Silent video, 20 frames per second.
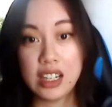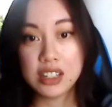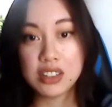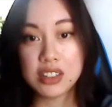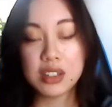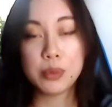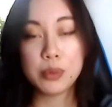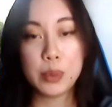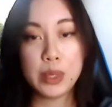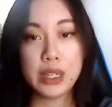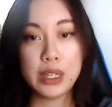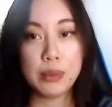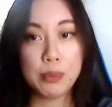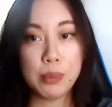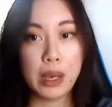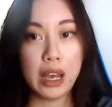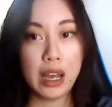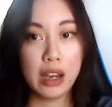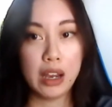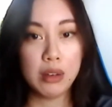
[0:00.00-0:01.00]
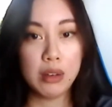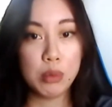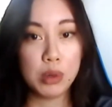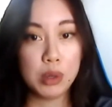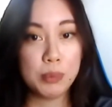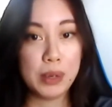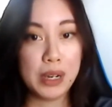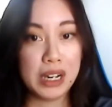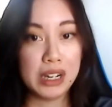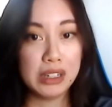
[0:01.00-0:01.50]
it is a little bit
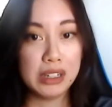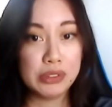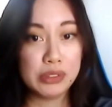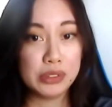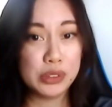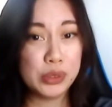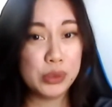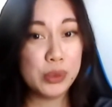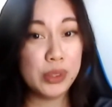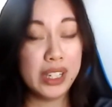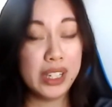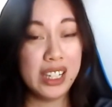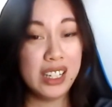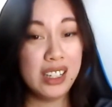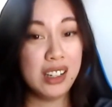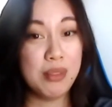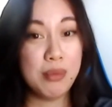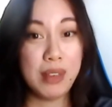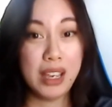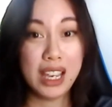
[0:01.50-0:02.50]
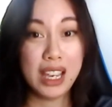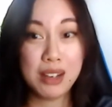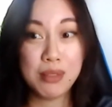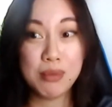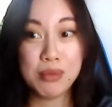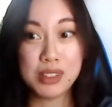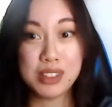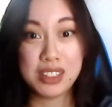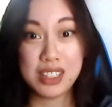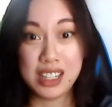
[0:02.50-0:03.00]
more powerful when a
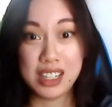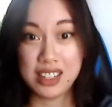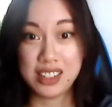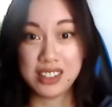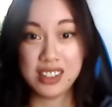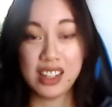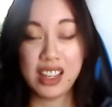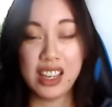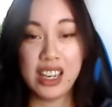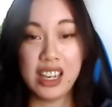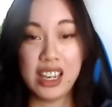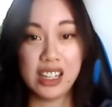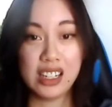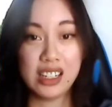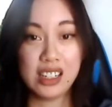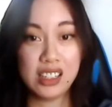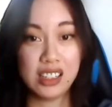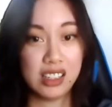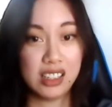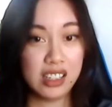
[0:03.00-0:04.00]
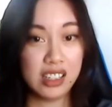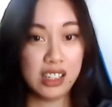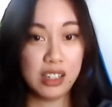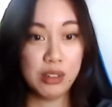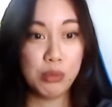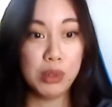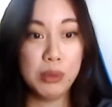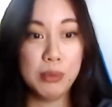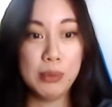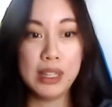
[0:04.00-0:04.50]
man sees like
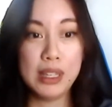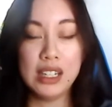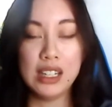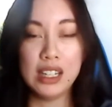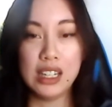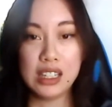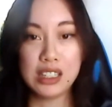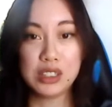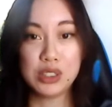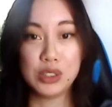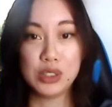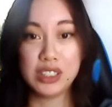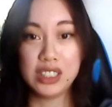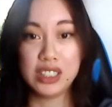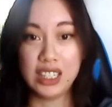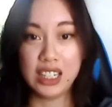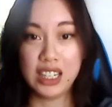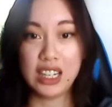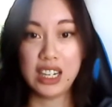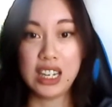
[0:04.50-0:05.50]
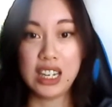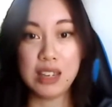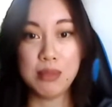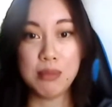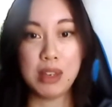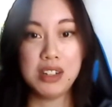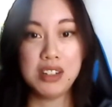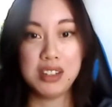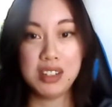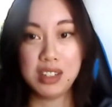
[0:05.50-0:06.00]
a woman like struggling and
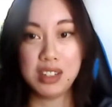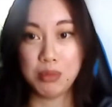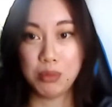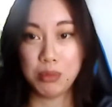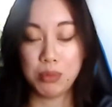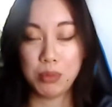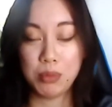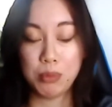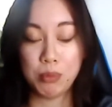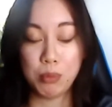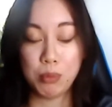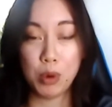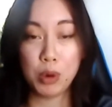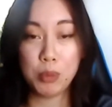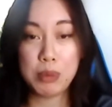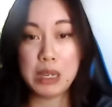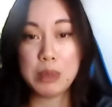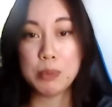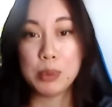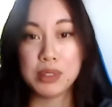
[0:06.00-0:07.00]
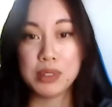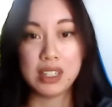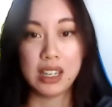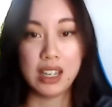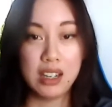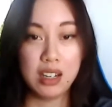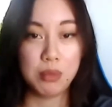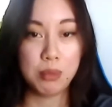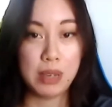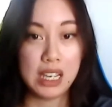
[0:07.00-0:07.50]
he mentions it, more people
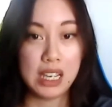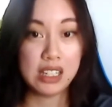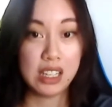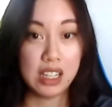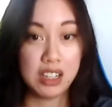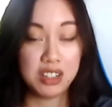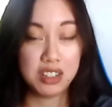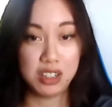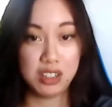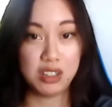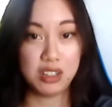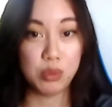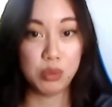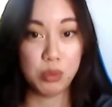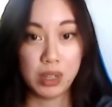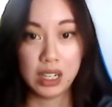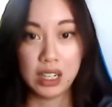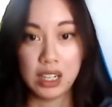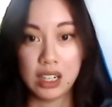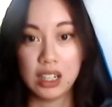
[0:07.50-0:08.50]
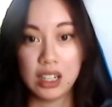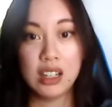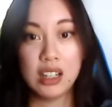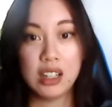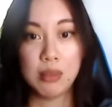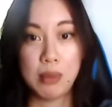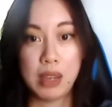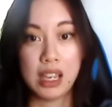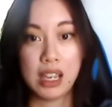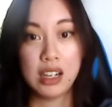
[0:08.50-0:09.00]
tend to pay attention to when
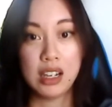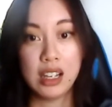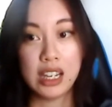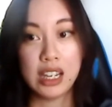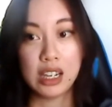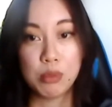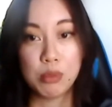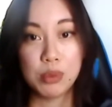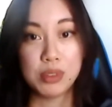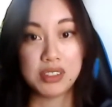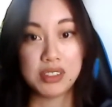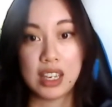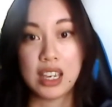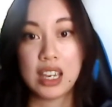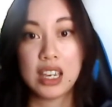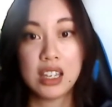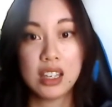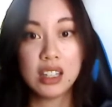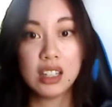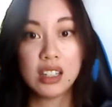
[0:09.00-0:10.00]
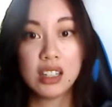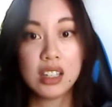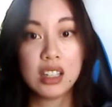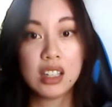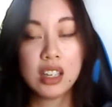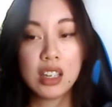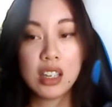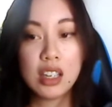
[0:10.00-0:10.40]
the man like will say it